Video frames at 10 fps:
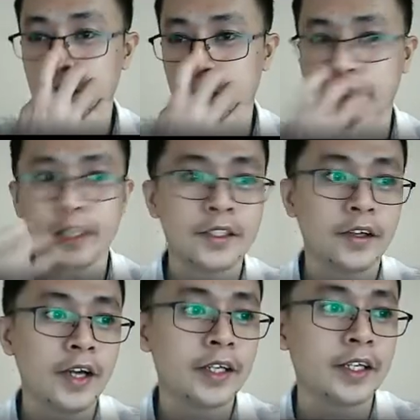Okay, so
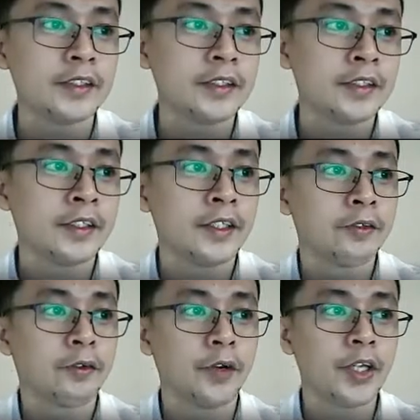again,
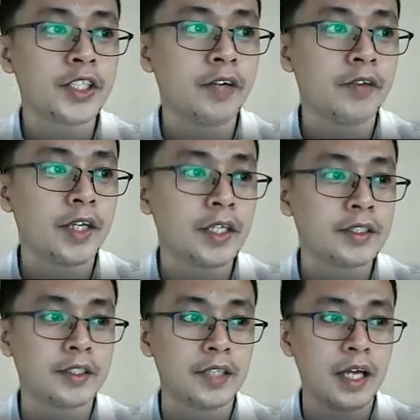for each of
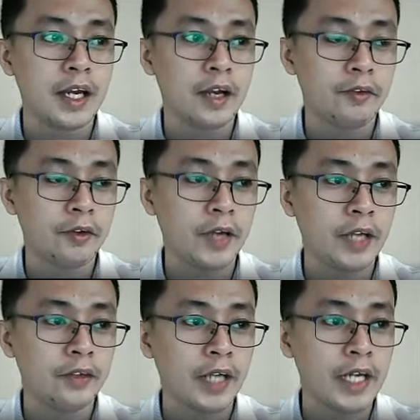these
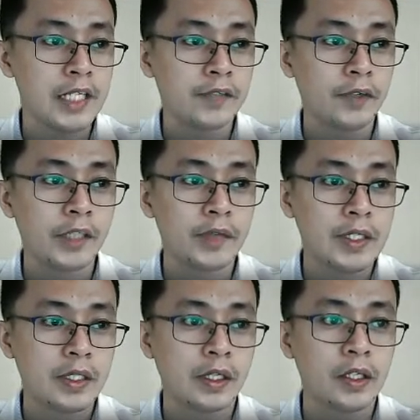for each of these
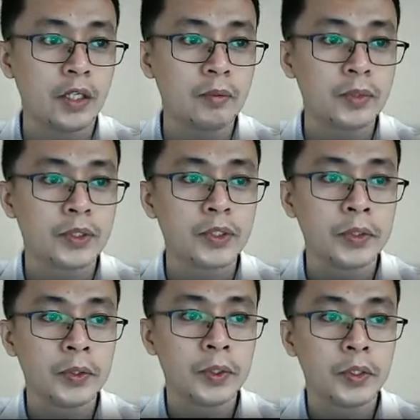columns,
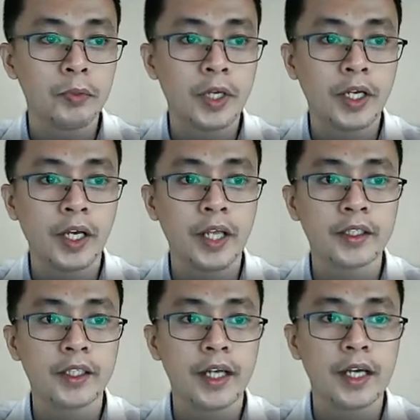we created
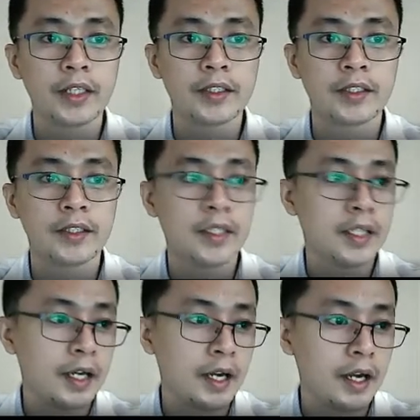class
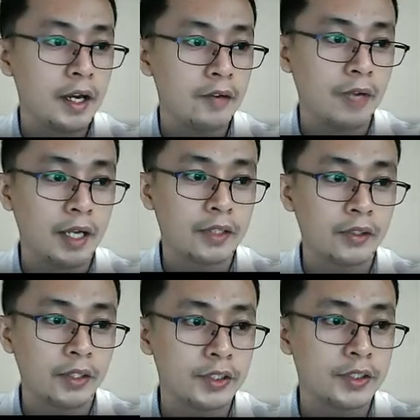
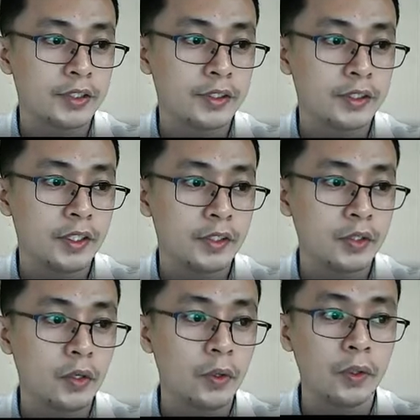vectors to
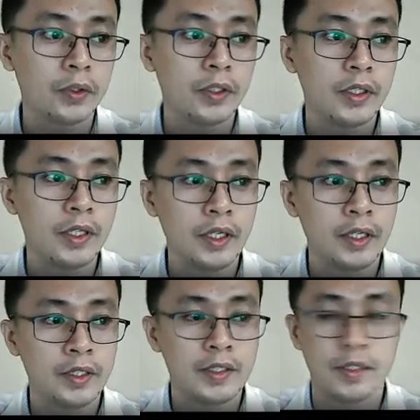hold
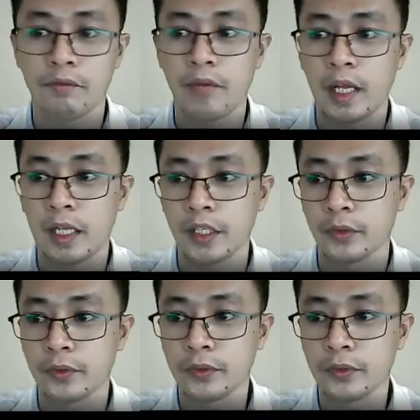its value.